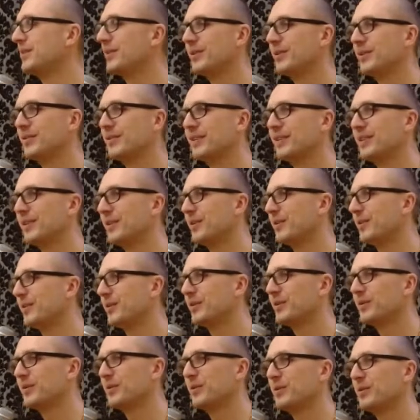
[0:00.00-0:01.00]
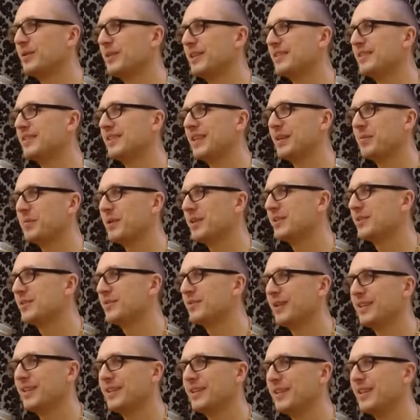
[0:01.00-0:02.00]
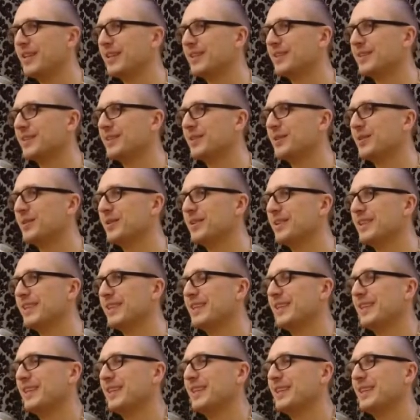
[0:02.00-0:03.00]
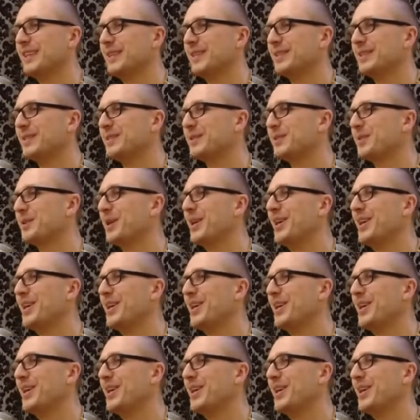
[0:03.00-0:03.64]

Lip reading: or whether it looked the same as 20 years ago. So